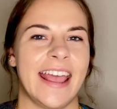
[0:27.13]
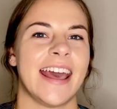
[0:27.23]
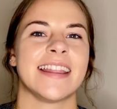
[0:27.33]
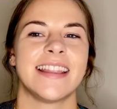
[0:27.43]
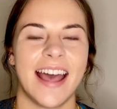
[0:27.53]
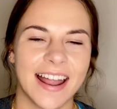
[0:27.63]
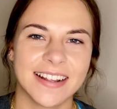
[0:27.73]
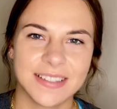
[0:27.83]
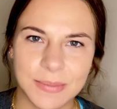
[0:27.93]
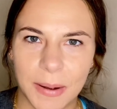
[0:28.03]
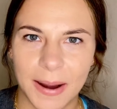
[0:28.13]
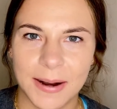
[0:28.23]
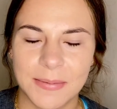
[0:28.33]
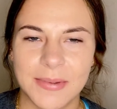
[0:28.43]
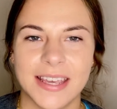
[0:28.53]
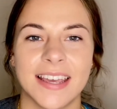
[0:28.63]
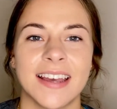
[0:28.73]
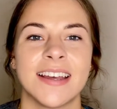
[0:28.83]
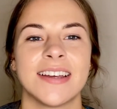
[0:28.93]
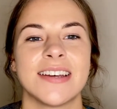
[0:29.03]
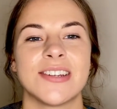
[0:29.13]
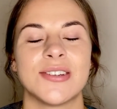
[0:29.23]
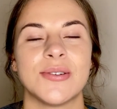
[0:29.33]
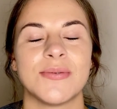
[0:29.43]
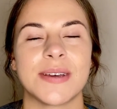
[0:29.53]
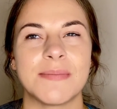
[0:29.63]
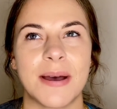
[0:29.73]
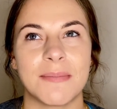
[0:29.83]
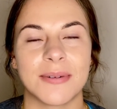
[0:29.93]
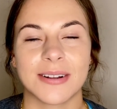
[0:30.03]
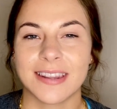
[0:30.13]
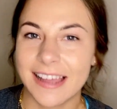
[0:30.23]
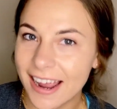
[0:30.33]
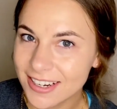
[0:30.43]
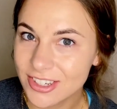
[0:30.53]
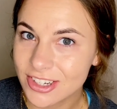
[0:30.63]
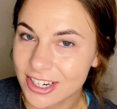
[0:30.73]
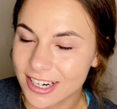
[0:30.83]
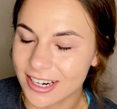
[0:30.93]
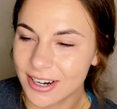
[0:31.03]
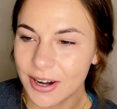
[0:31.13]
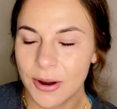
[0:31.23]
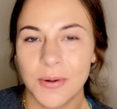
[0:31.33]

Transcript: and that inspired me to remember last year